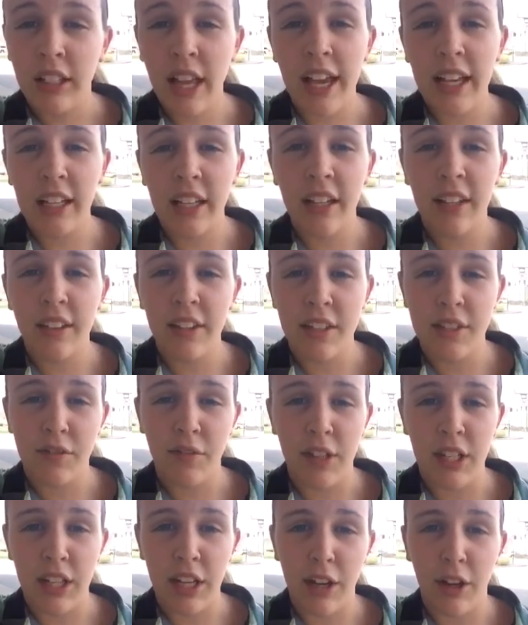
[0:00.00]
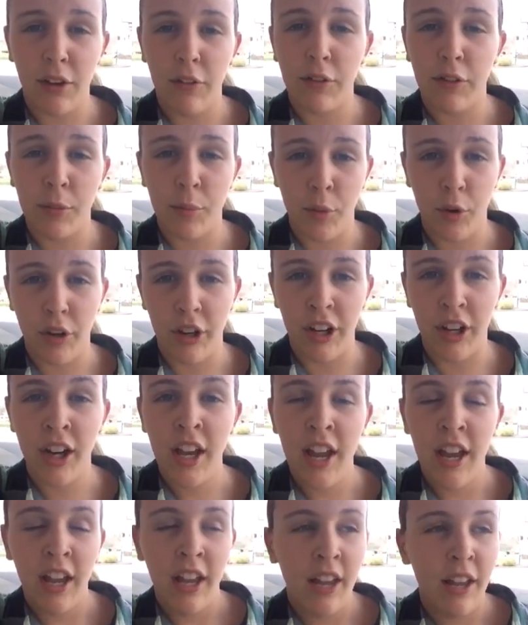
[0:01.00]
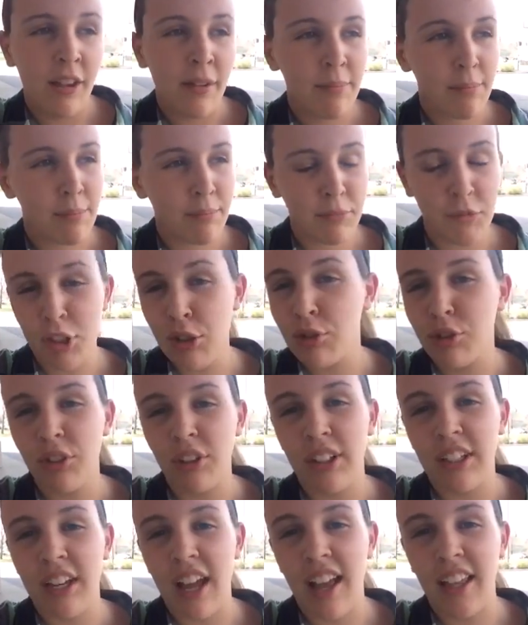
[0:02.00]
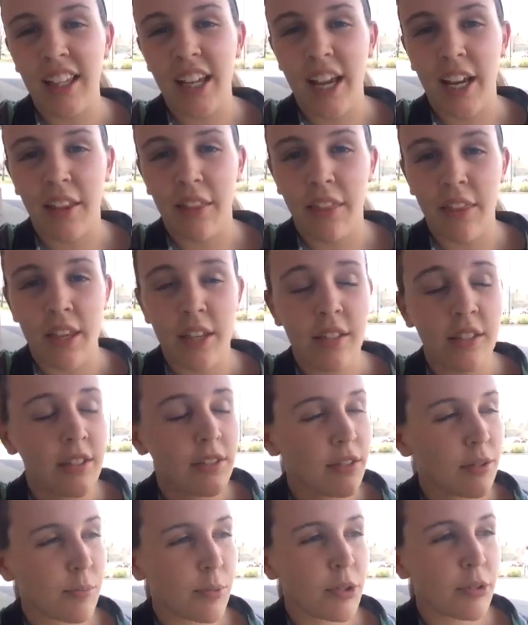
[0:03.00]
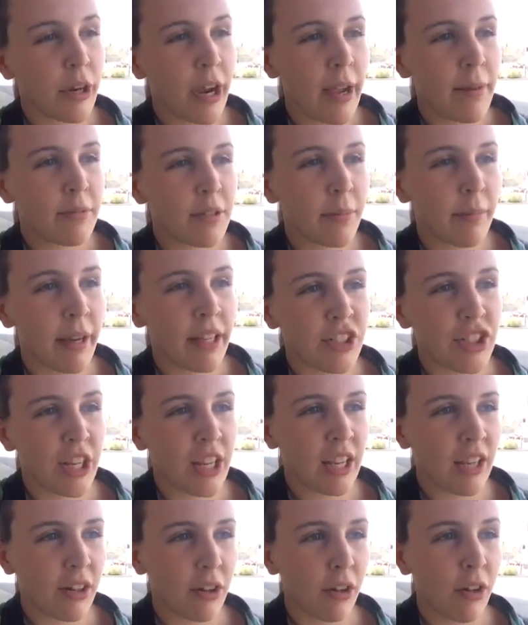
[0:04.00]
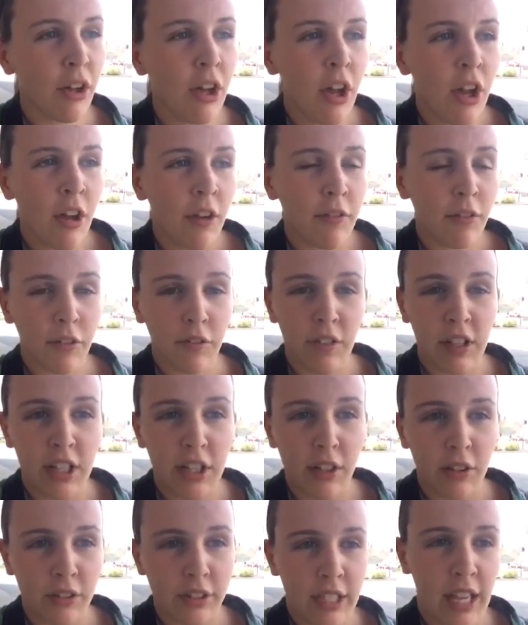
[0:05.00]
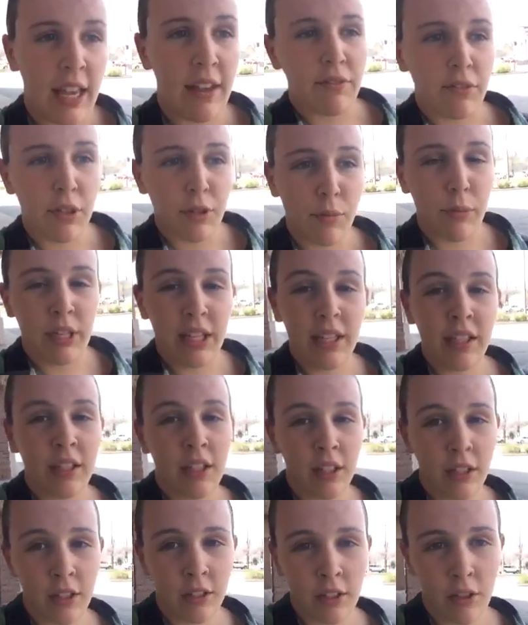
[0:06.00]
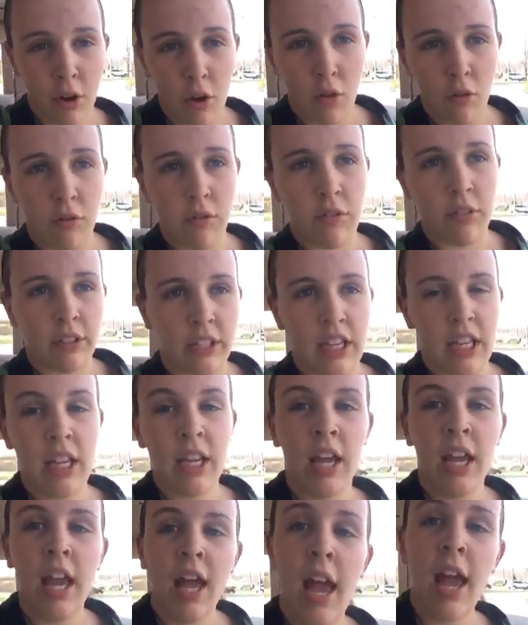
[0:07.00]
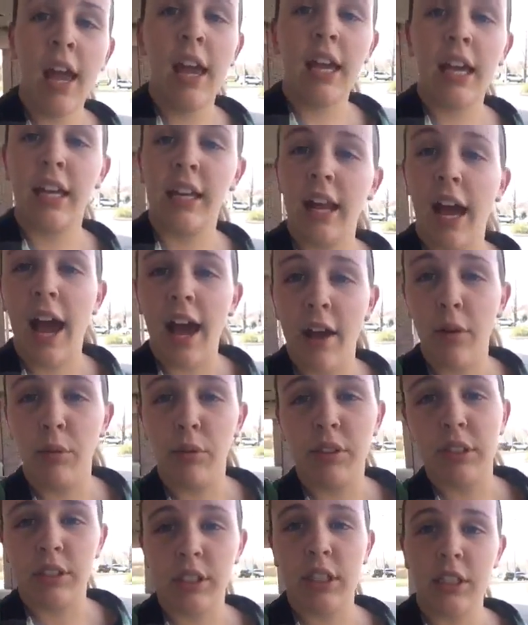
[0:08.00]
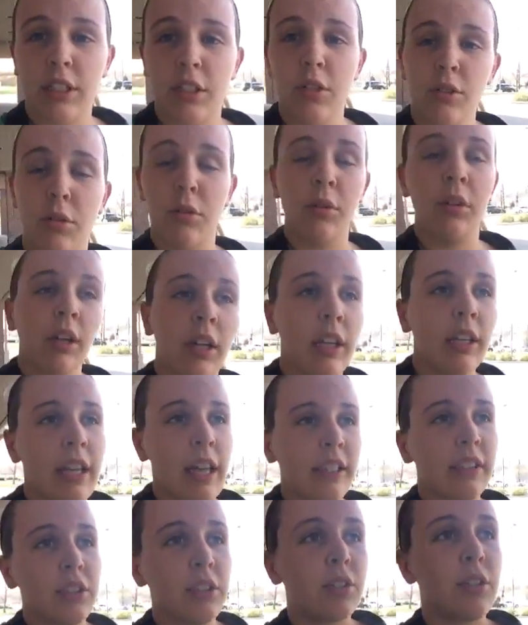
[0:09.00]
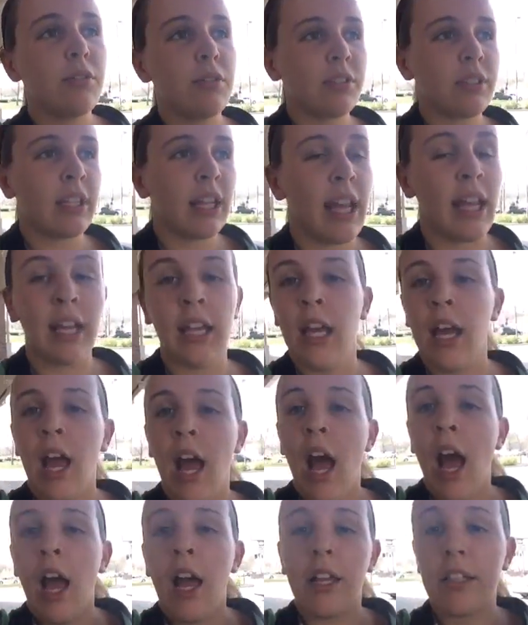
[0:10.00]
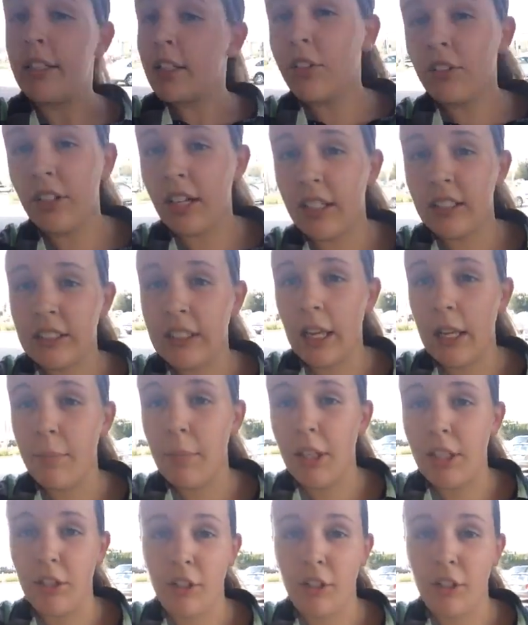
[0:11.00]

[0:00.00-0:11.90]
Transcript: like this video for more. Usually not like this. Subscribe to my channel for videos every week, hopefully. And I will see you next Tuesday. Until next time,